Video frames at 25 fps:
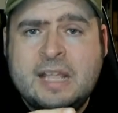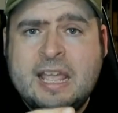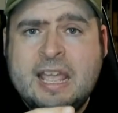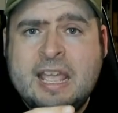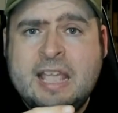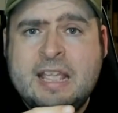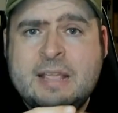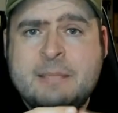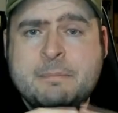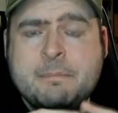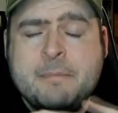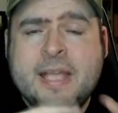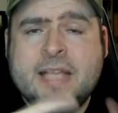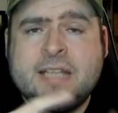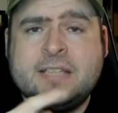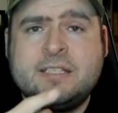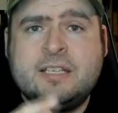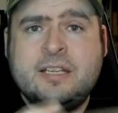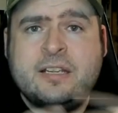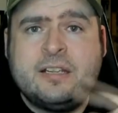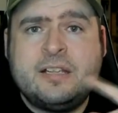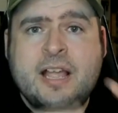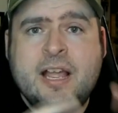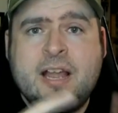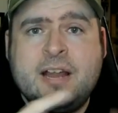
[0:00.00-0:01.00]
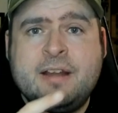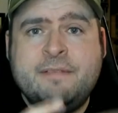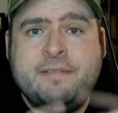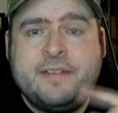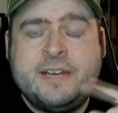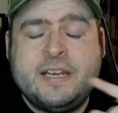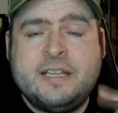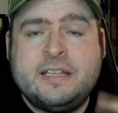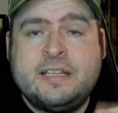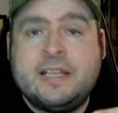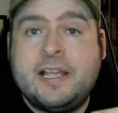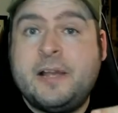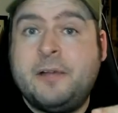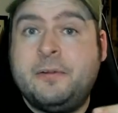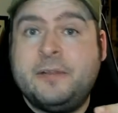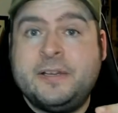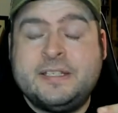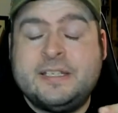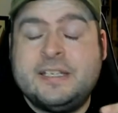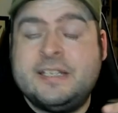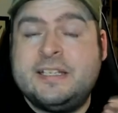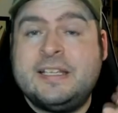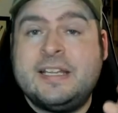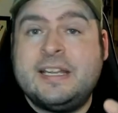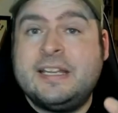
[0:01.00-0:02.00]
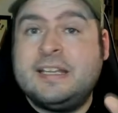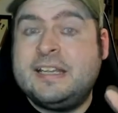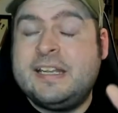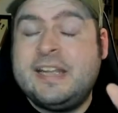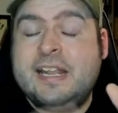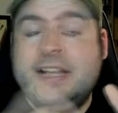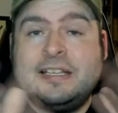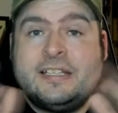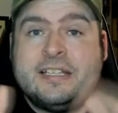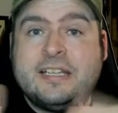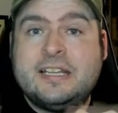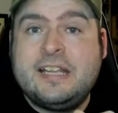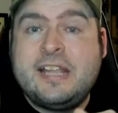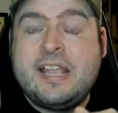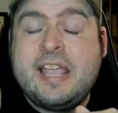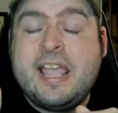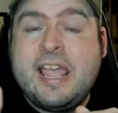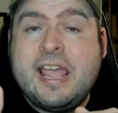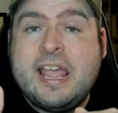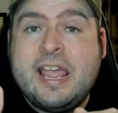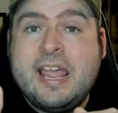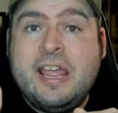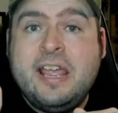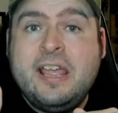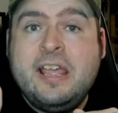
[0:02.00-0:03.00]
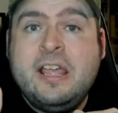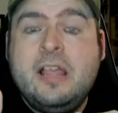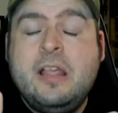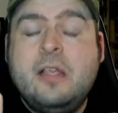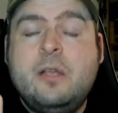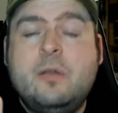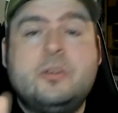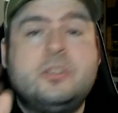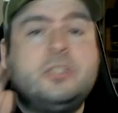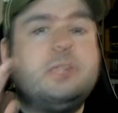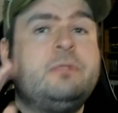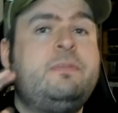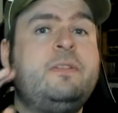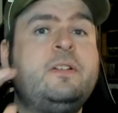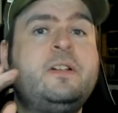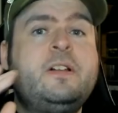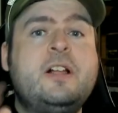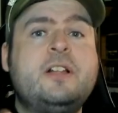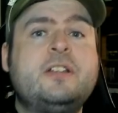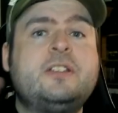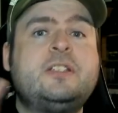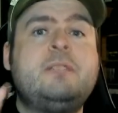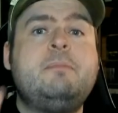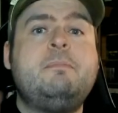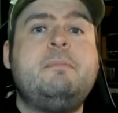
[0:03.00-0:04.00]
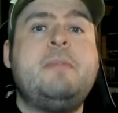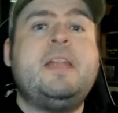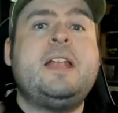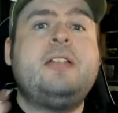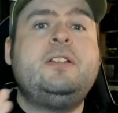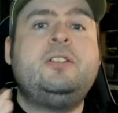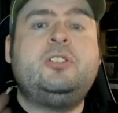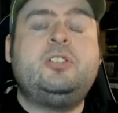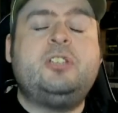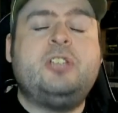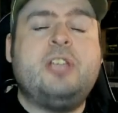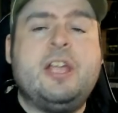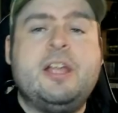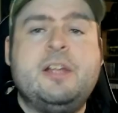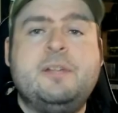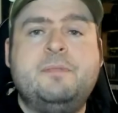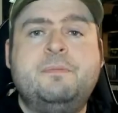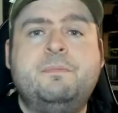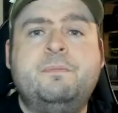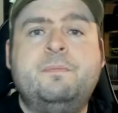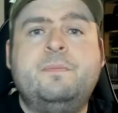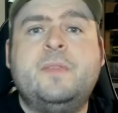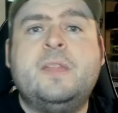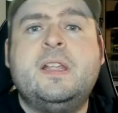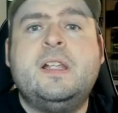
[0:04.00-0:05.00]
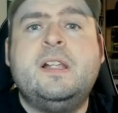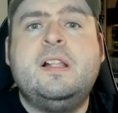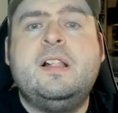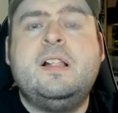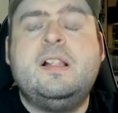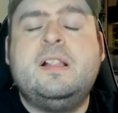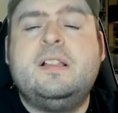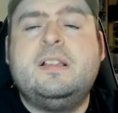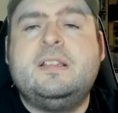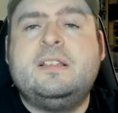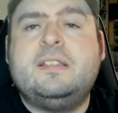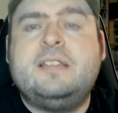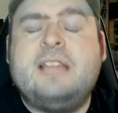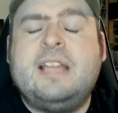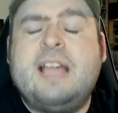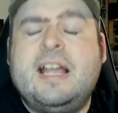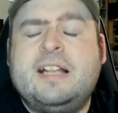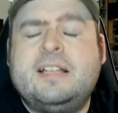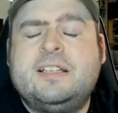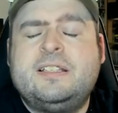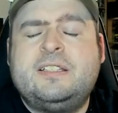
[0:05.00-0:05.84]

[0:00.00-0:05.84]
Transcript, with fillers: a meta kind of video that I did at the end of the year, which I forgot to mention that